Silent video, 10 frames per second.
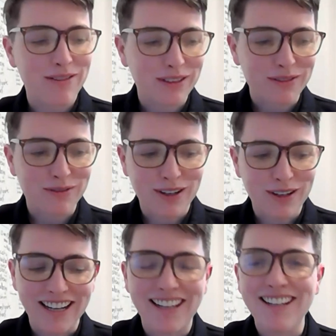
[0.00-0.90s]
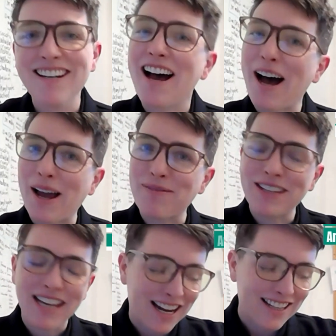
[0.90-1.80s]
everyone. I'm
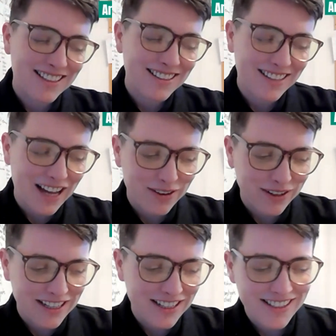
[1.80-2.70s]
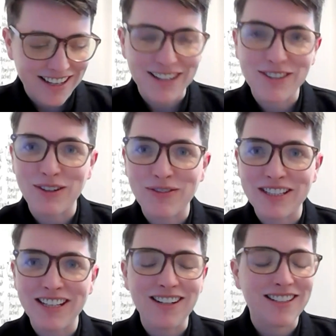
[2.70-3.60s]
Caitlin Lowans, and I serve
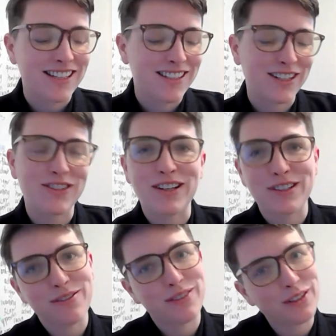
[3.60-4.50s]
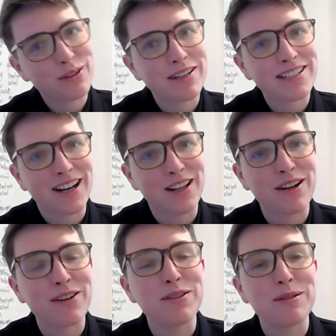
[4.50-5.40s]
as the Artistic Director of Theatreworks
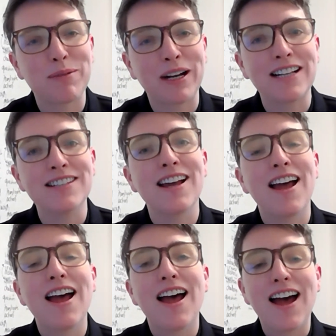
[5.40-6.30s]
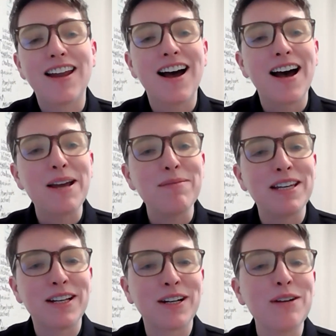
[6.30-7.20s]
Colorado Springs. And I'm
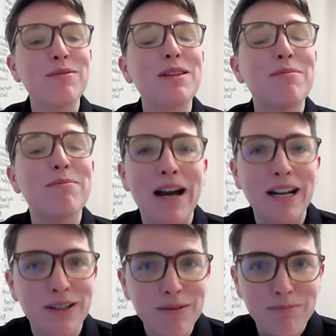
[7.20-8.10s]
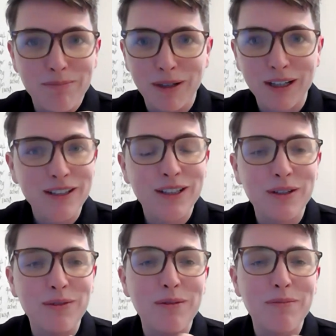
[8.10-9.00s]
here with Mikael Burke,
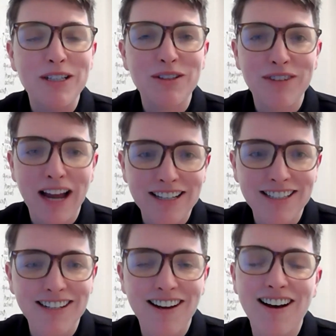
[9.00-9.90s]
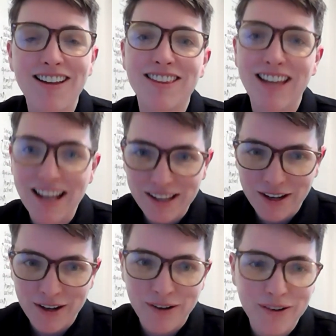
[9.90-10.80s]
who will be directing
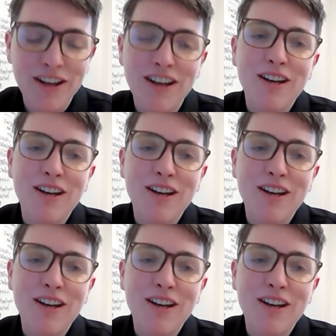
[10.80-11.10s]
Othello